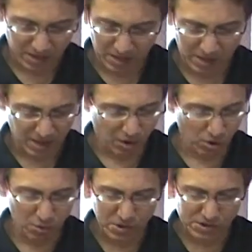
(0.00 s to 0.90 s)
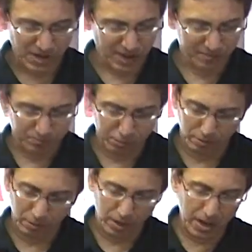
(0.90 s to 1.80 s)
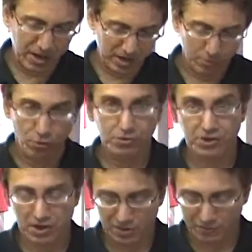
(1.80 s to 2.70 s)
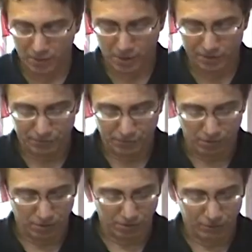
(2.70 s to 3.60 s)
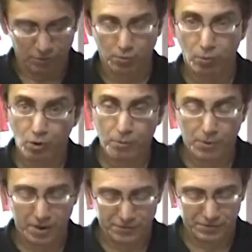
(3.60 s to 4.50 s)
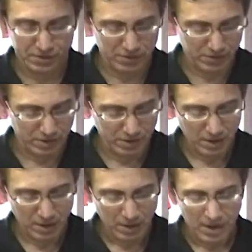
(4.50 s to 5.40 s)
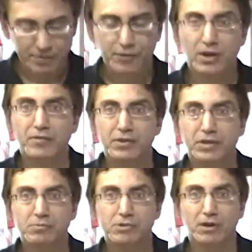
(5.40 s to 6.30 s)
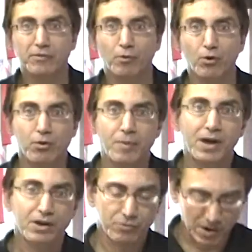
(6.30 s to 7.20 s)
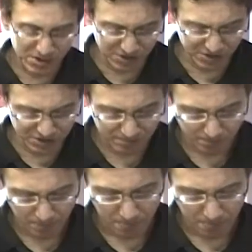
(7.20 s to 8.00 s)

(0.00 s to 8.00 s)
and they always have plenty, more than enough money for for war profiteering, and for giving themselves automatic raises.